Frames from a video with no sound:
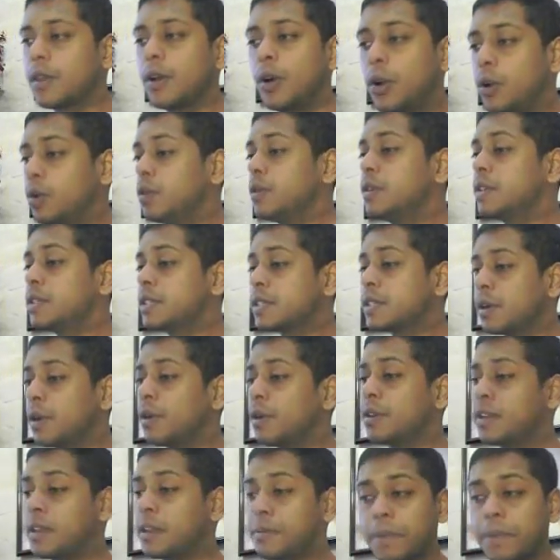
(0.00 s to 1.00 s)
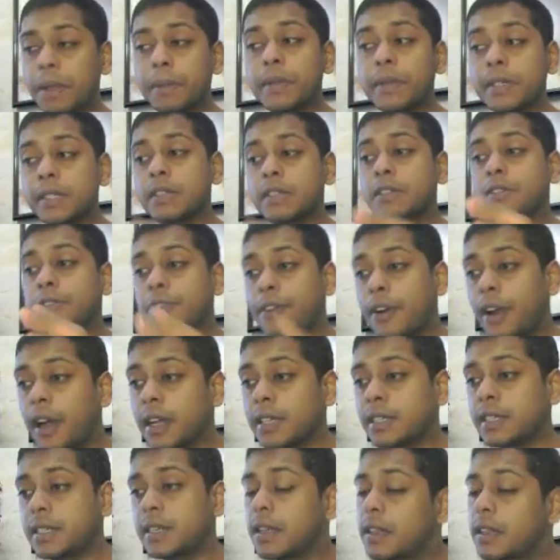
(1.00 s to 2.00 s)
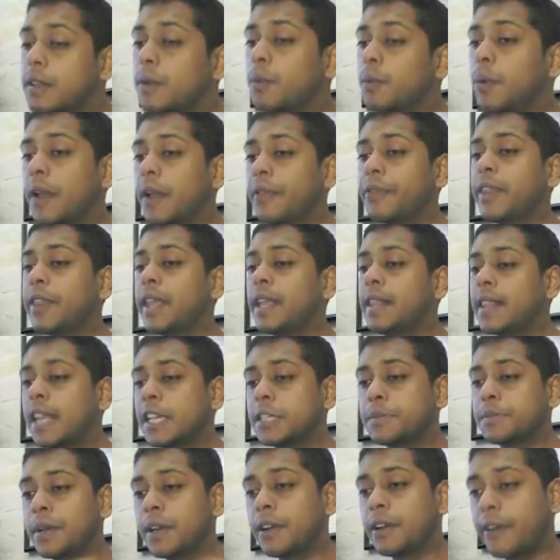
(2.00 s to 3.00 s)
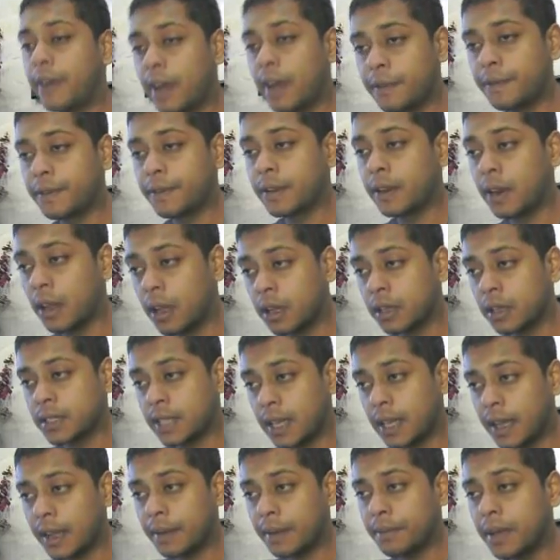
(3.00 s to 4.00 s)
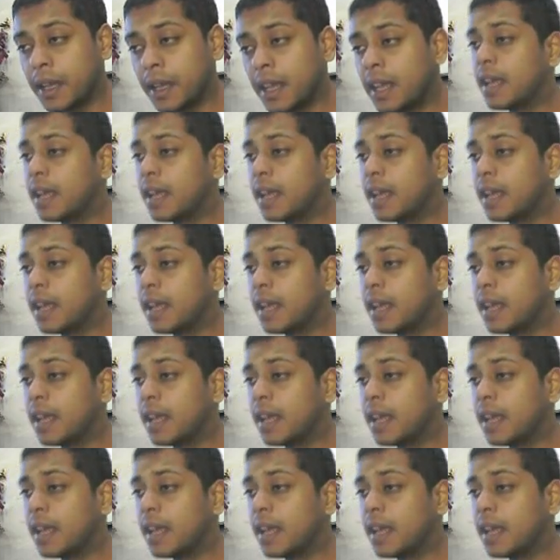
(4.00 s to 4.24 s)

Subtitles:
Old is gold, and people still trust the one thing that's been around for a long time